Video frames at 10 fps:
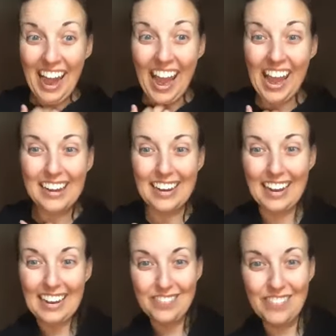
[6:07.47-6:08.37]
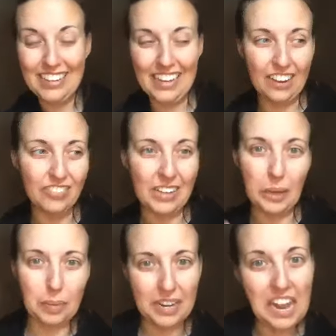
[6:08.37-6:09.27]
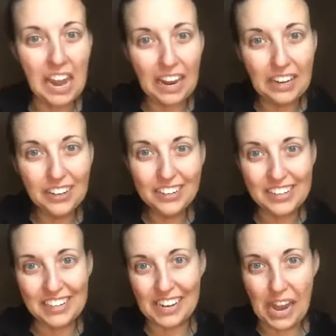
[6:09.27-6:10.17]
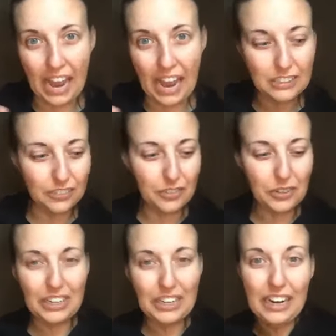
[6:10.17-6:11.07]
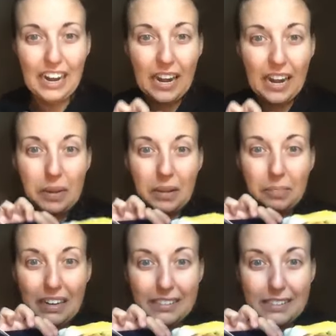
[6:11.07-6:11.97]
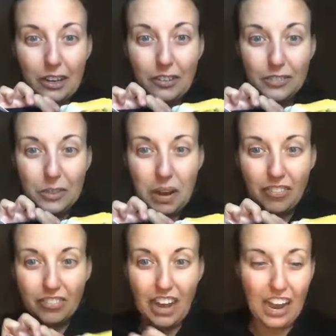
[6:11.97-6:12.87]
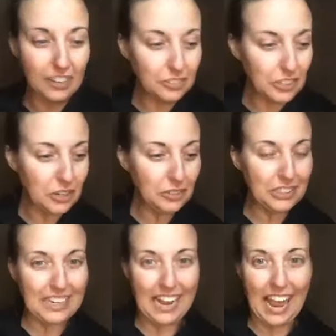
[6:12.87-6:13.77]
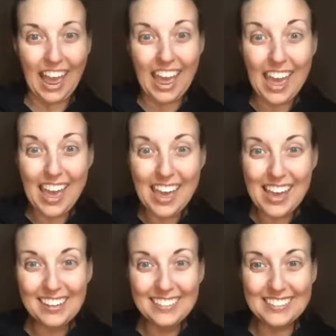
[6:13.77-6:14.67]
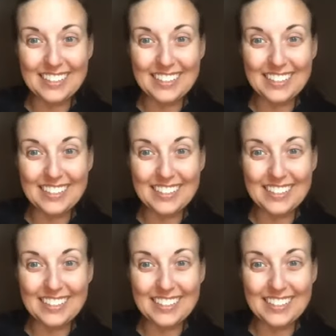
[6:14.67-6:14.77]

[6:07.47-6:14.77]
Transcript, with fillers: And I even gave like a banana and he didn't ask for it. And I made myself some avocado toast and eggs.